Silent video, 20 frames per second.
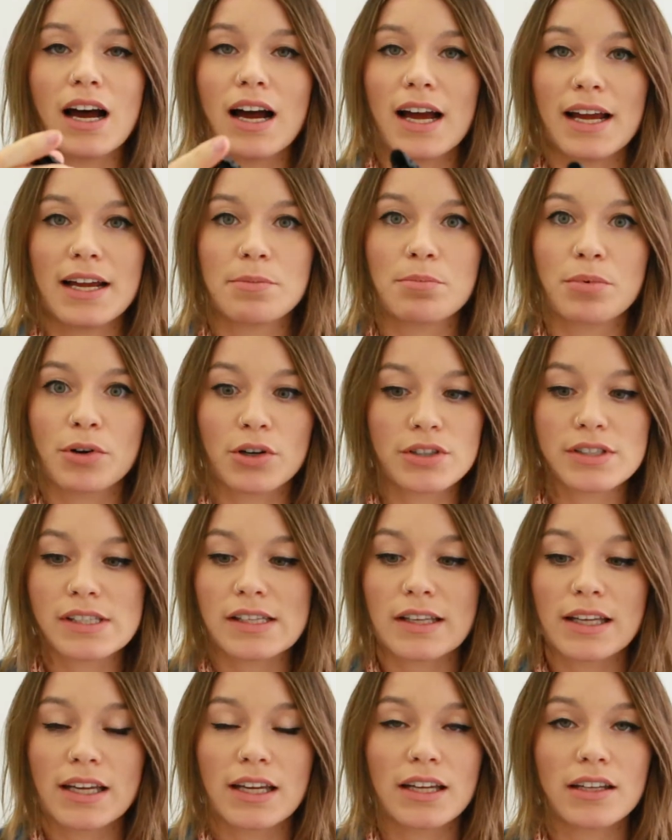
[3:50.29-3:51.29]
I
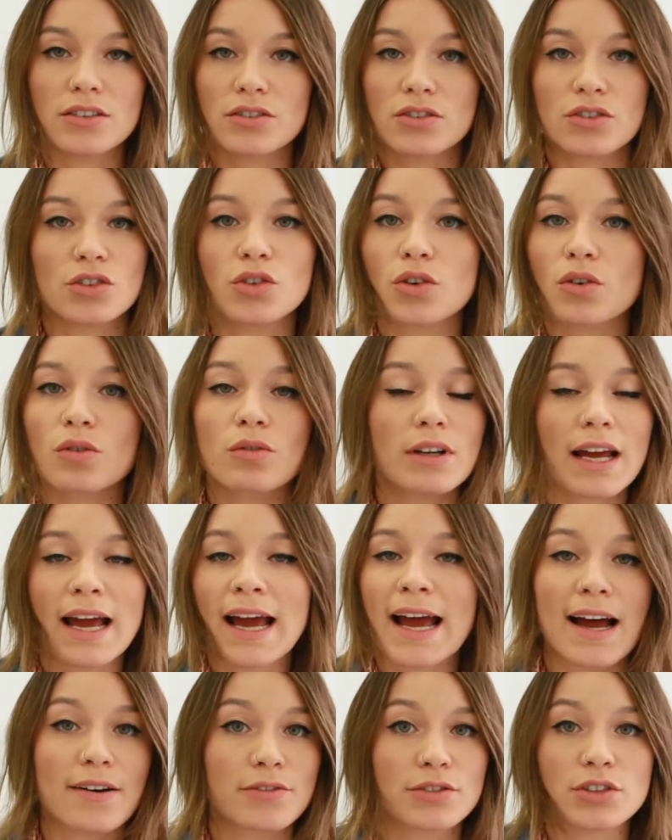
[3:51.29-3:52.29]
personally, you don't
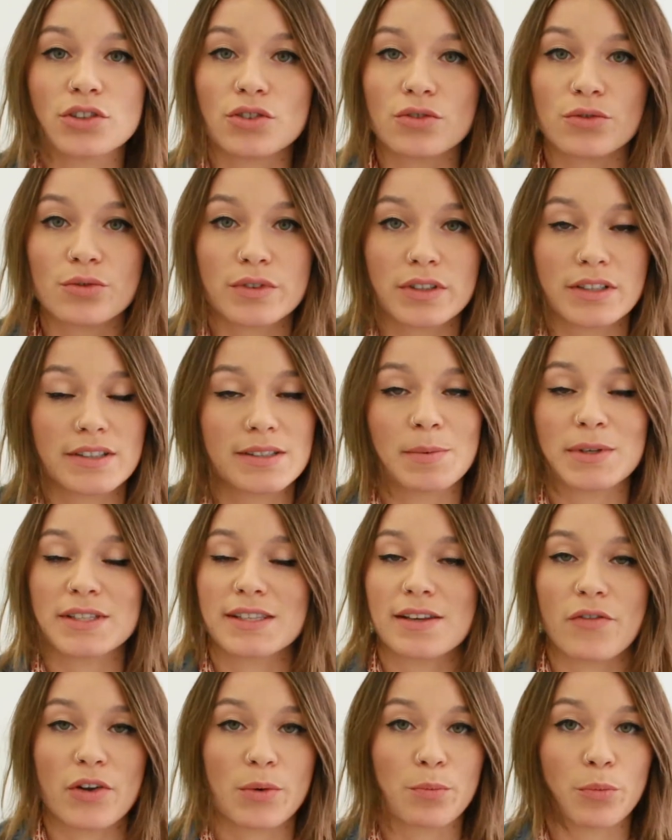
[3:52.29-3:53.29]
have to use a
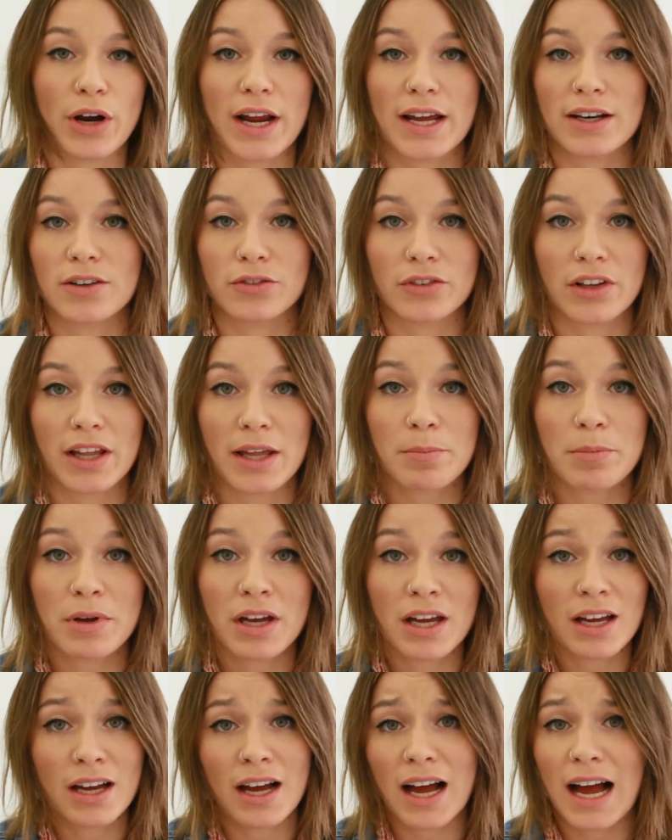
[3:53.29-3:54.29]
specific brand of clip.
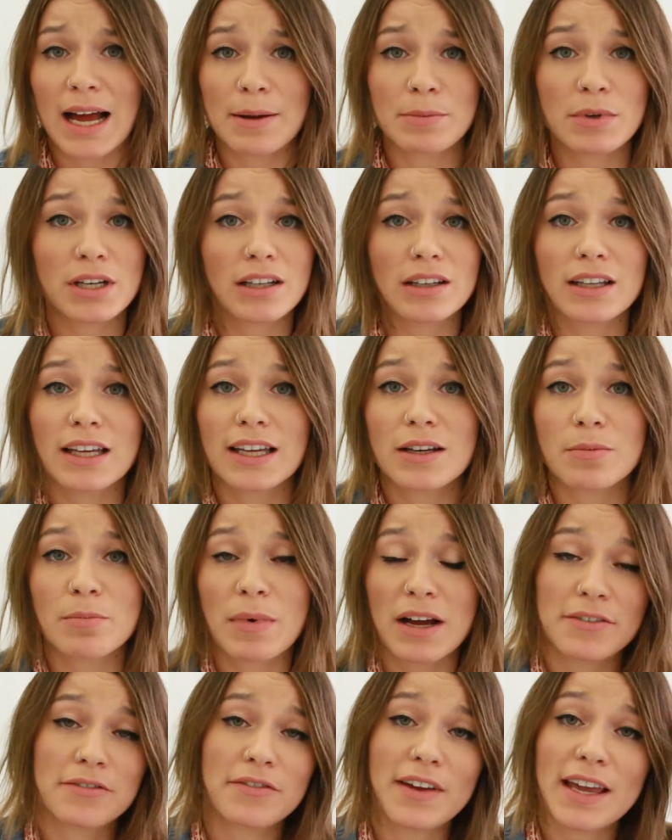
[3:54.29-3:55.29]
I'm gonna link
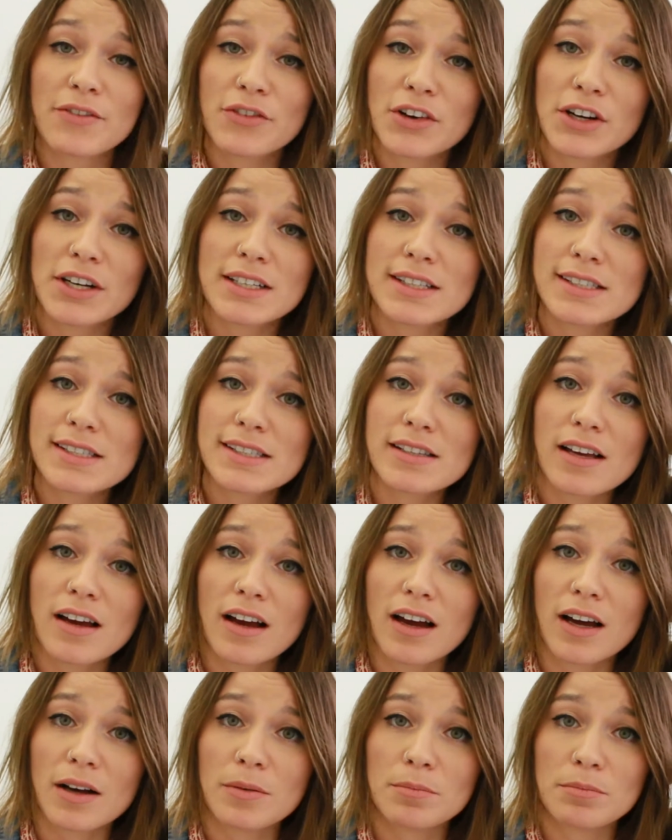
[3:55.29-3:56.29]
my favorites
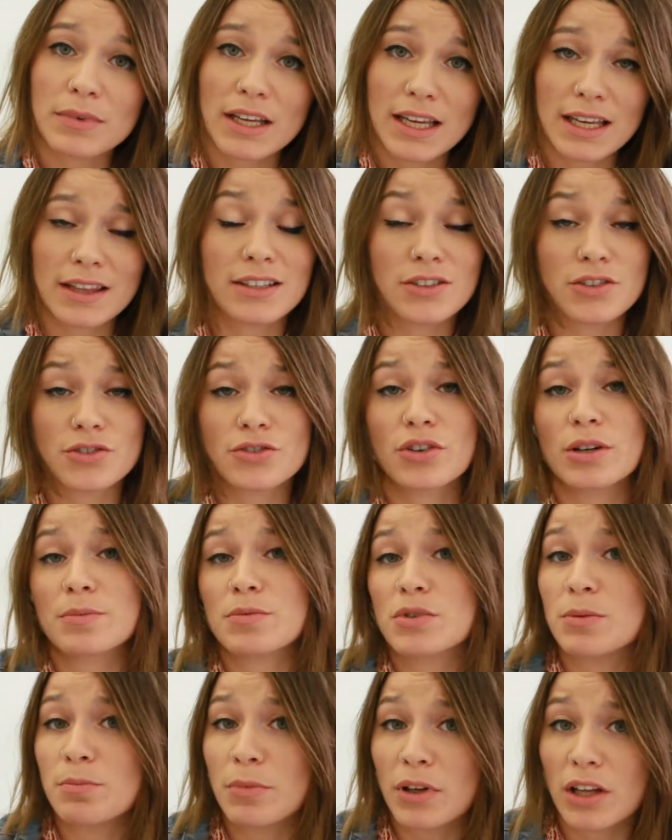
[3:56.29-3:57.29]
in the
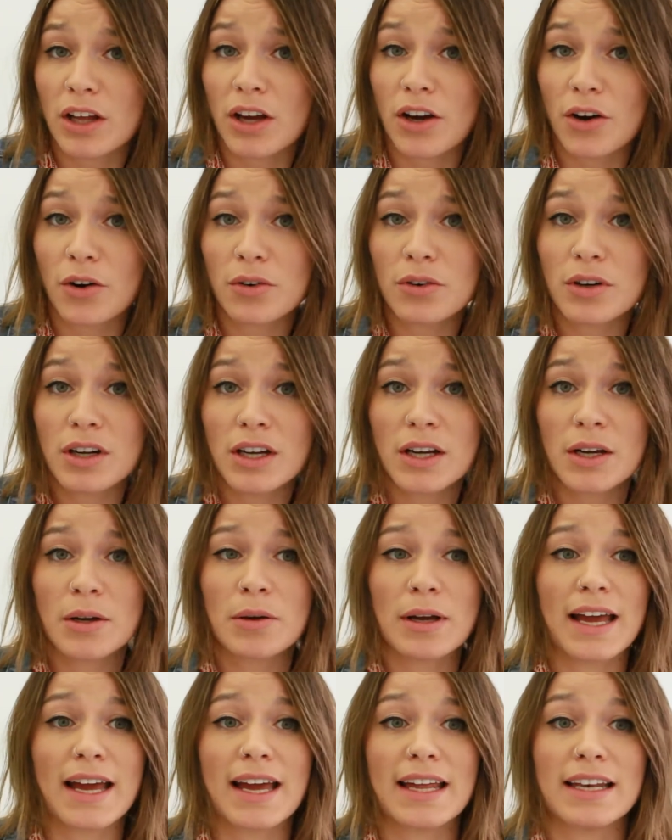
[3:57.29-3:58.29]
description below,
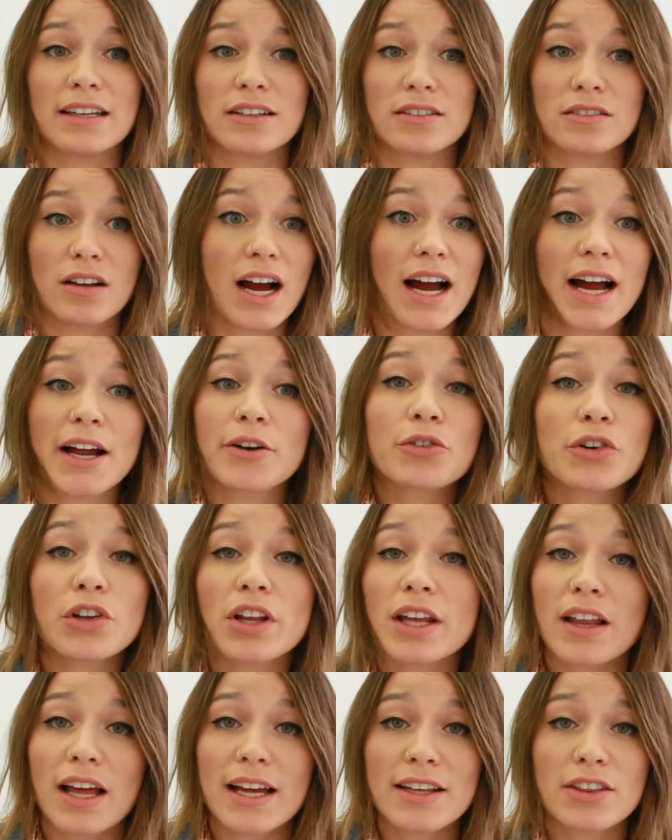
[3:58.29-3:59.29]
and I
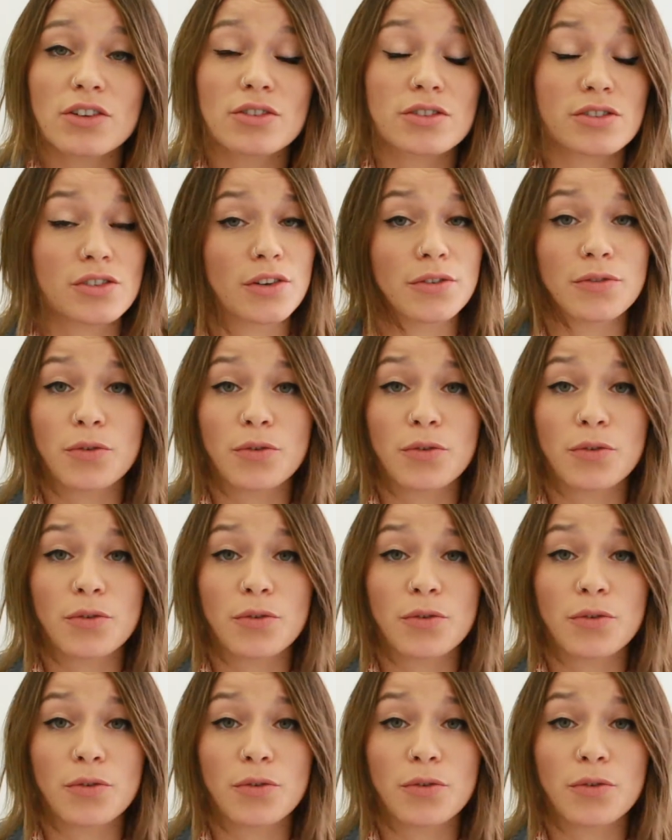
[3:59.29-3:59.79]
really like those. They're